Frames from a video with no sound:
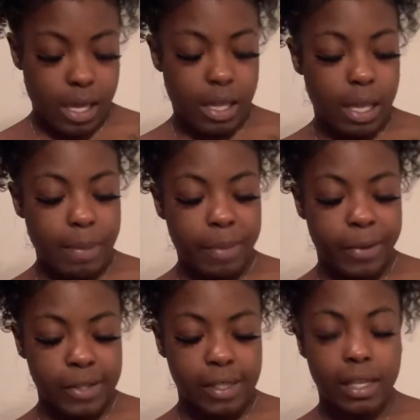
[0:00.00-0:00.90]
Let me
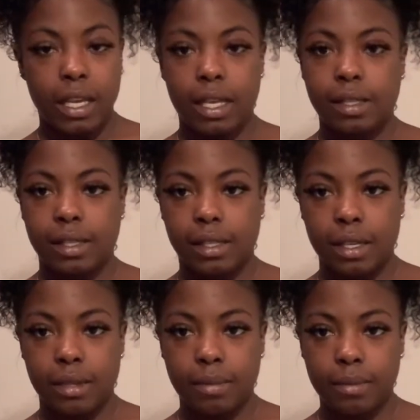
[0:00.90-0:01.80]
press it again to
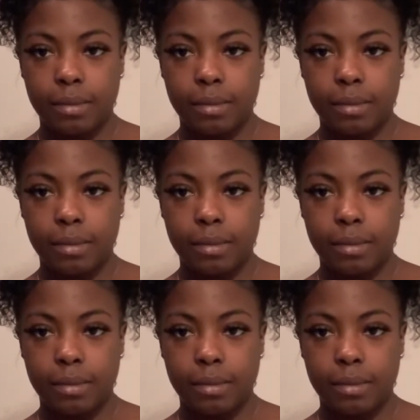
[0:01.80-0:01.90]
see.